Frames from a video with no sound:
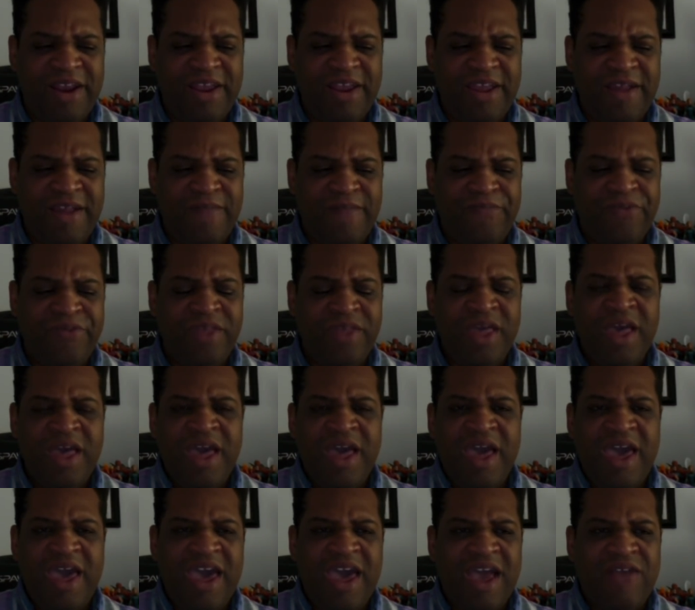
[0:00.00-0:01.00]
in,
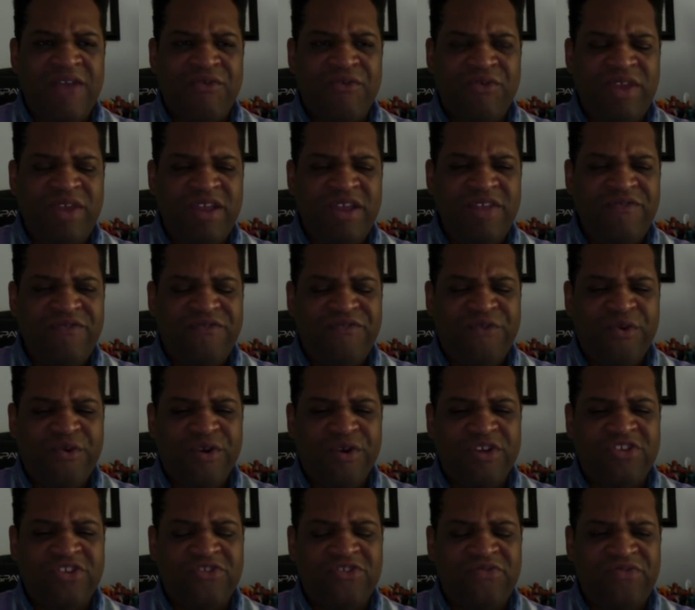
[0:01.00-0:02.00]
and
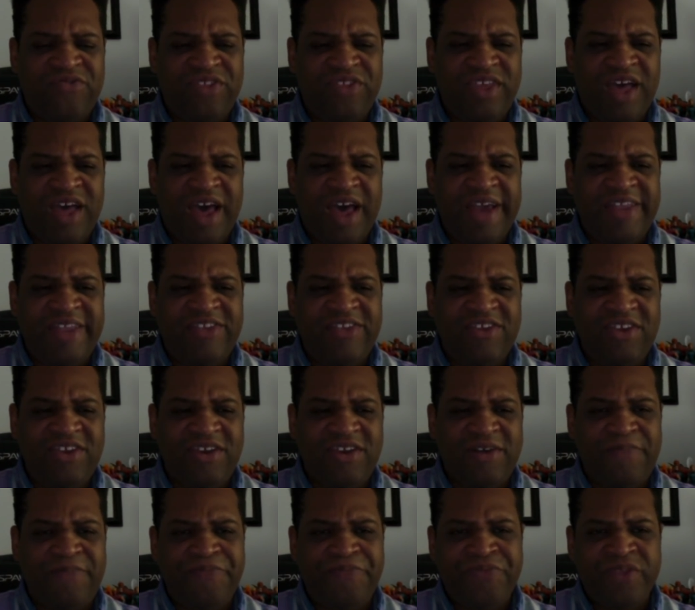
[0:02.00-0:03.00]
reinforce the
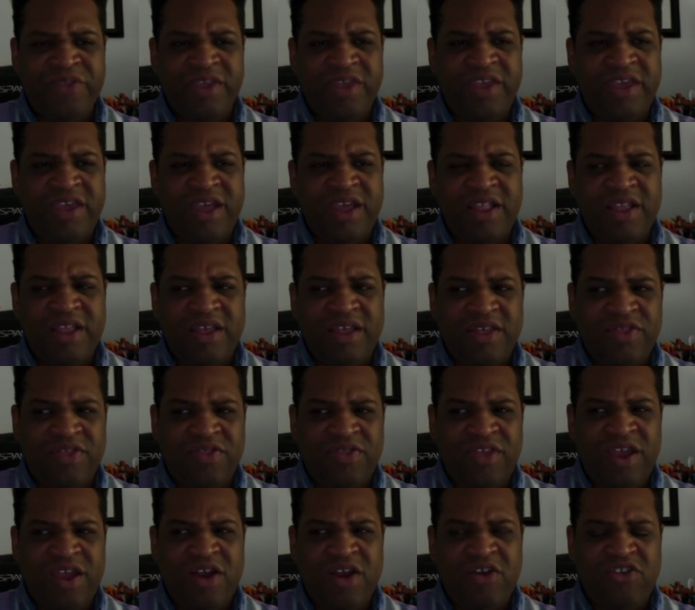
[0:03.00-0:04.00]
idea in
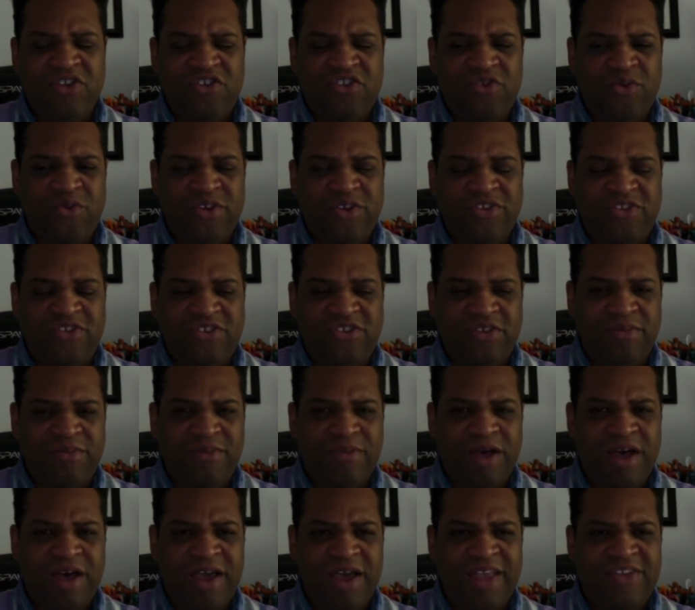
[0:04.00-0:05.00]
their twisted
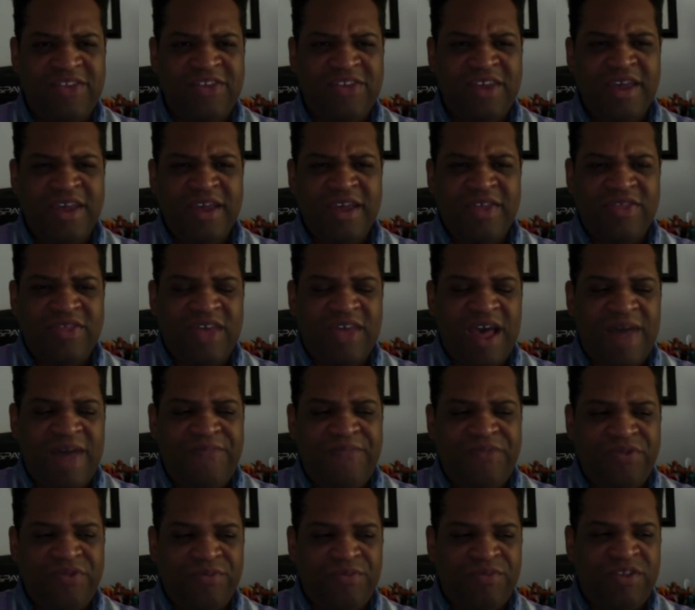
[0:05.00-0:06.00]
minds that
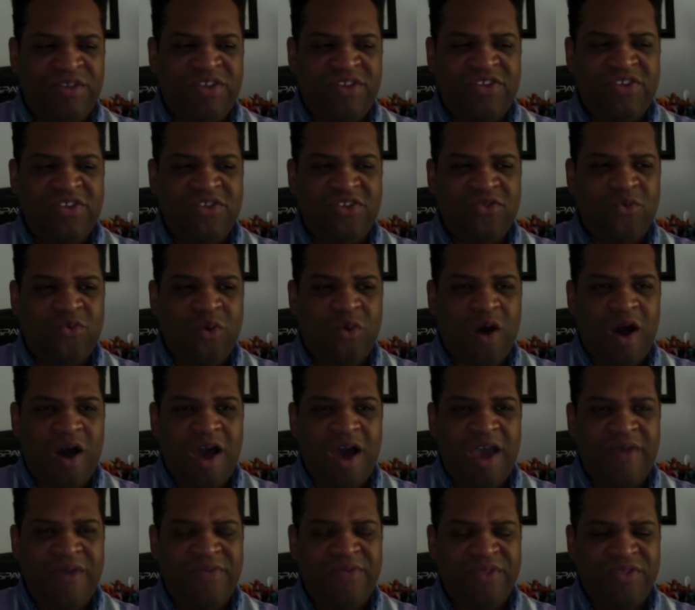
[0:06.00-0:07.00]
this is
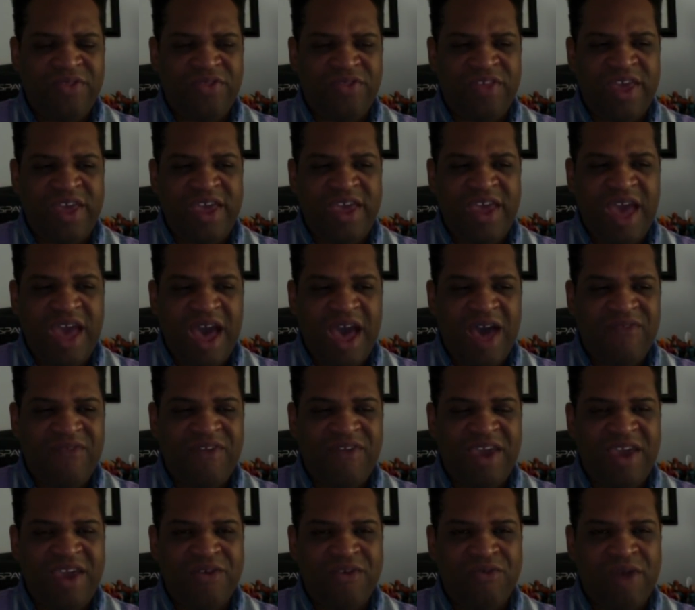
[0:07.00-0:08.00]
why they have
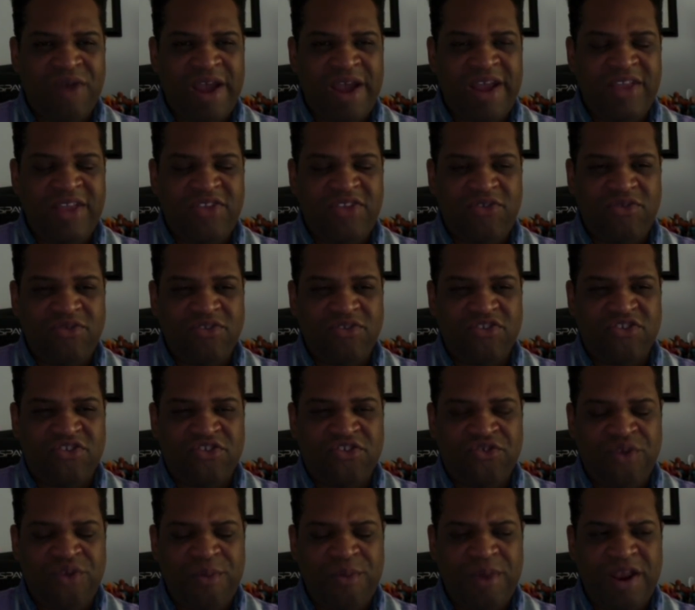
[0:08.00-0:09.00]
a right to
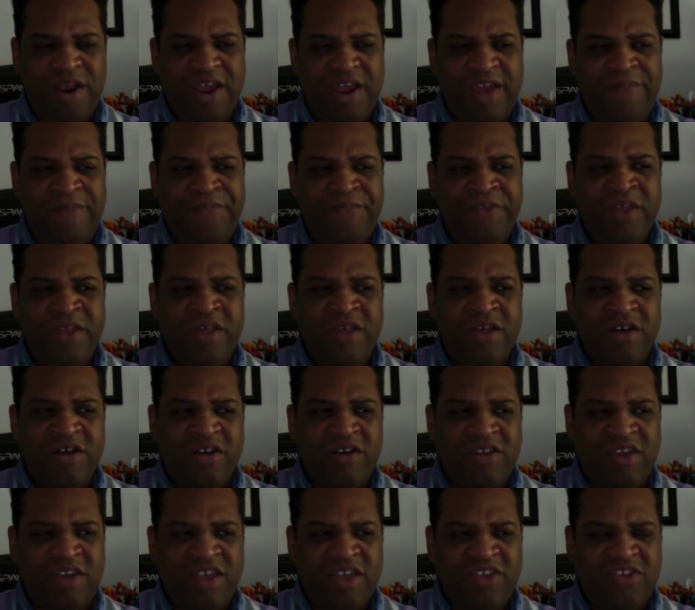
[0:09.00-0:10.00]
discriminate
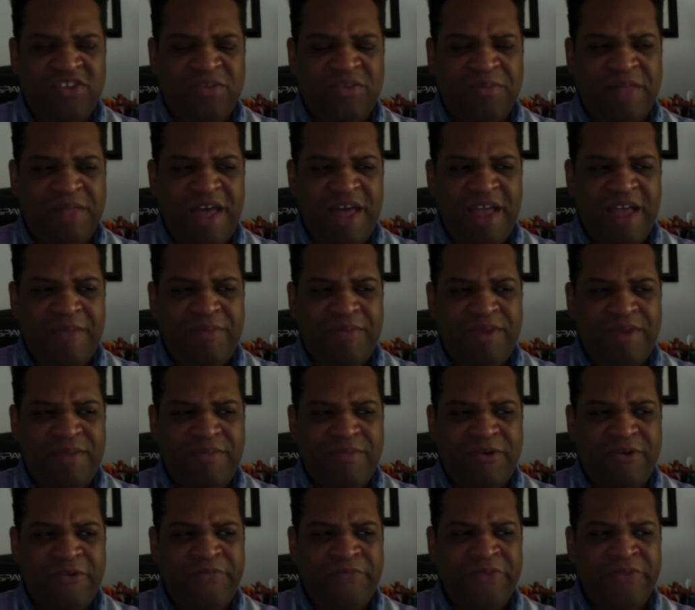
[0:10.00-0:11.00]
against black
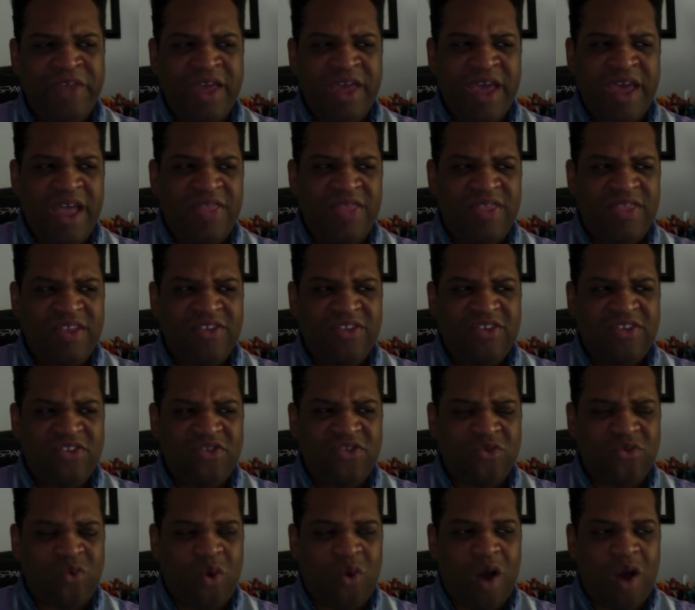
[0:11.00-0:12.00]
people, and this is
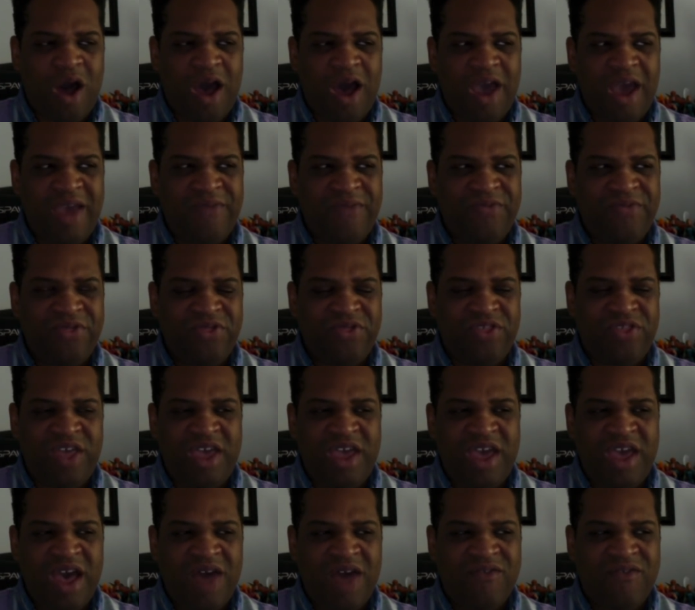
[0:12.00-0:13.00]
why they
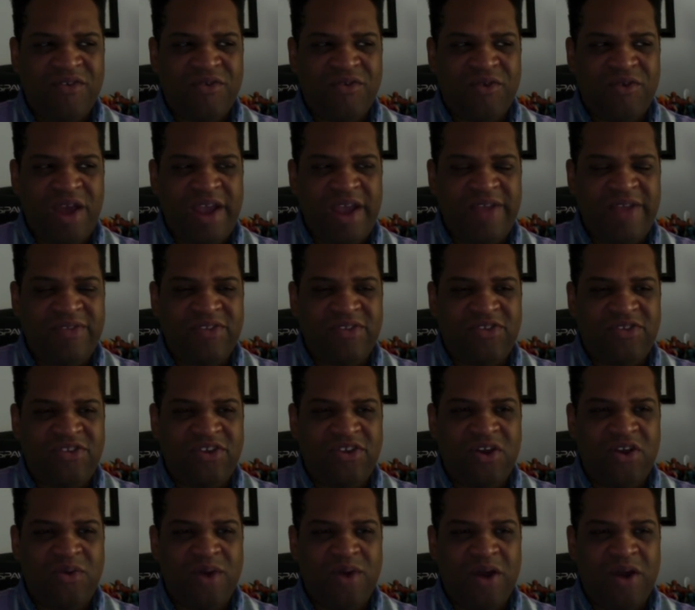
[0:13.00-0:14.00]
have a right to
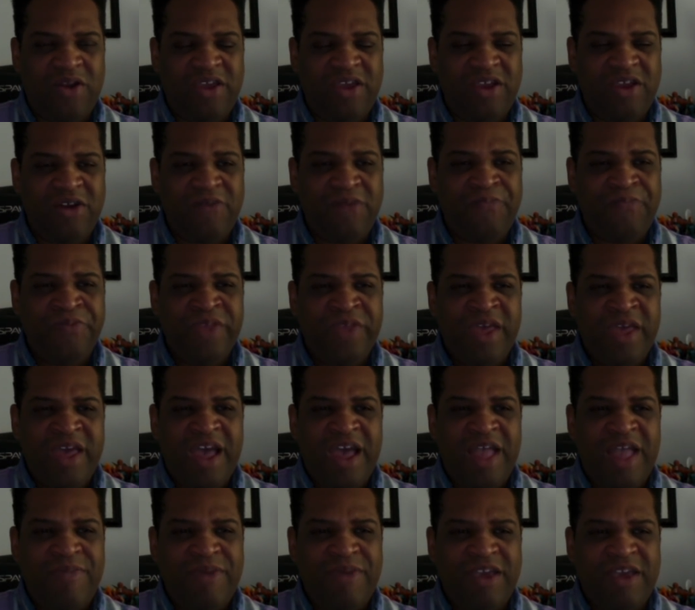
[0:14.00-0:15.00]
go out here
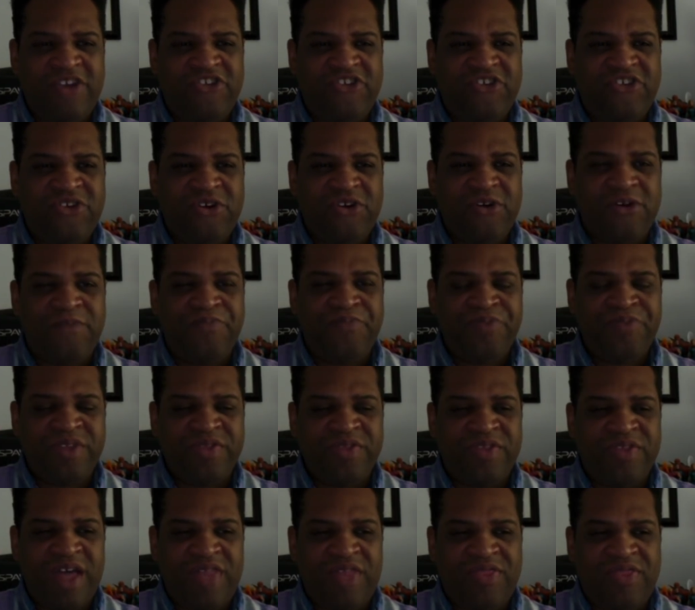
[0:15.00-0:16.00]
and make sure
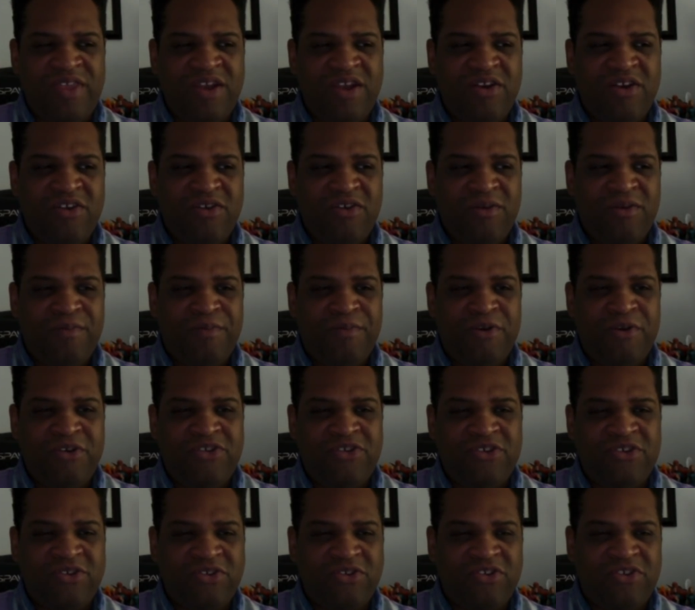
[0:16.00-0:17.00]
that their
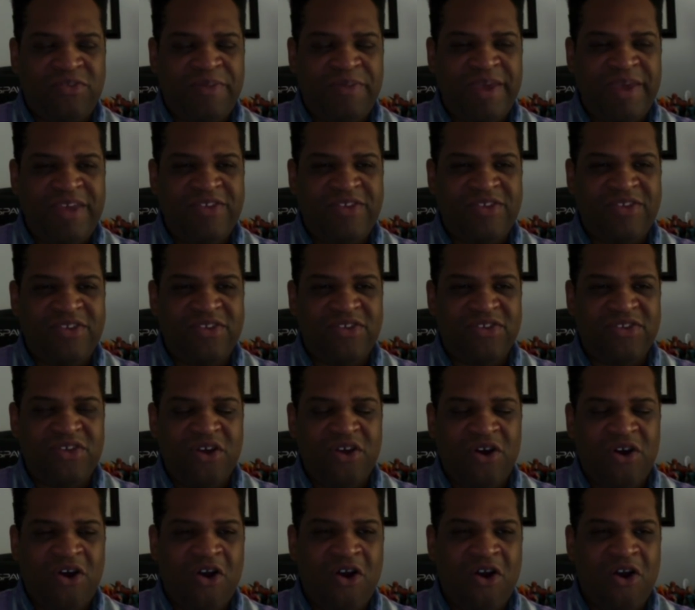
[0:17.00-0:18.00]
personal spaces
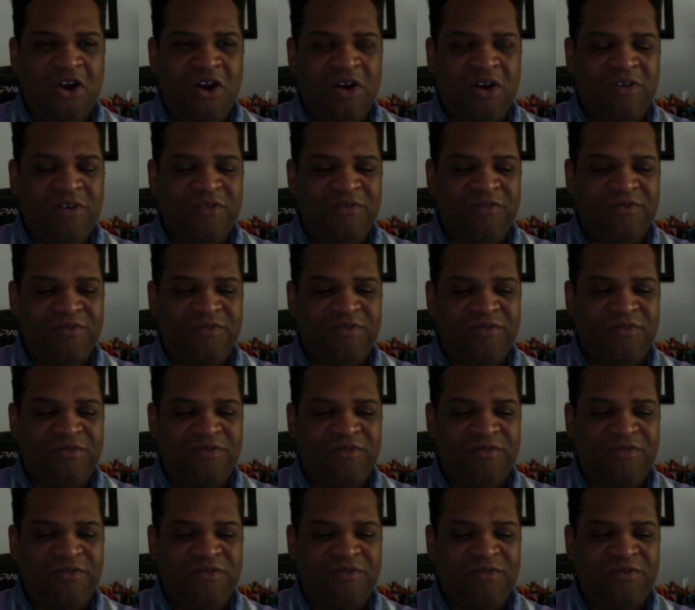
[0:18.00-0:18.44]
are